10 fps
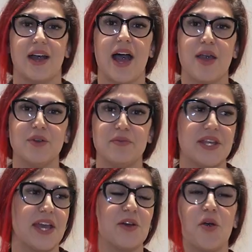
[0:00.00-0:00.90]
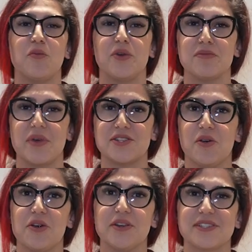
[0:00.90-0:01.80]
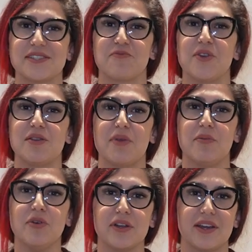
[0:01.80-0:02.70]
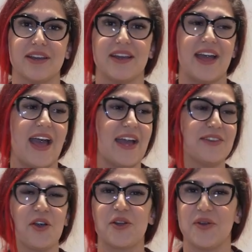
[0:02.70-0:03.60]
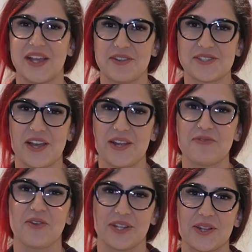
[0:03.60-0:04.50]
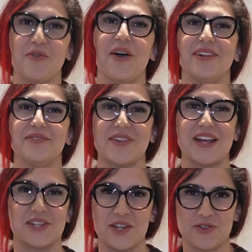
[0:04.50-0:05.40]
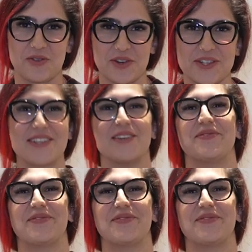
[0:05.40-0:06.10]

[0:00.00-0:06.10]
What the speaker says: I would be at home with my dogs, reading my book, and not going outside for a little while as an introvert.